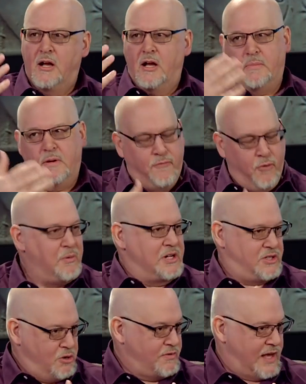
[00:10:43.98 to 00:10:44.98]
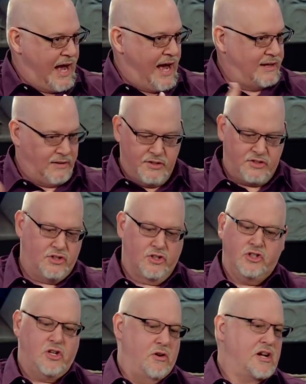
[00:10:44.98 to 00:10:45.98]
Before we do that, let's
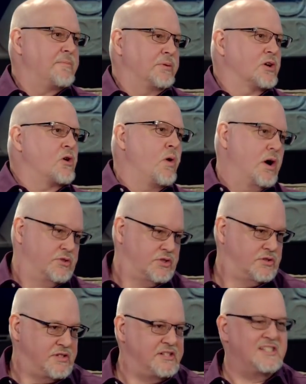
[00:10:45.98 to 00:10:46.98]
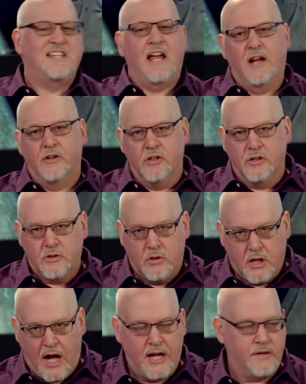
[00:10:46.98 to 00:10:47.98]
just show a couple of quotes, standard
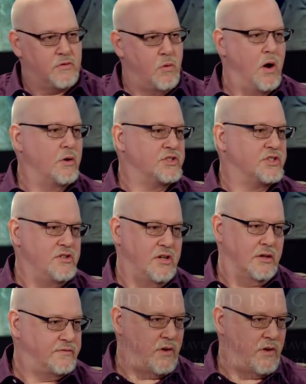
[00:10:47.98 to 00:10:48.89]
kind of quotes that you can mm-hmm.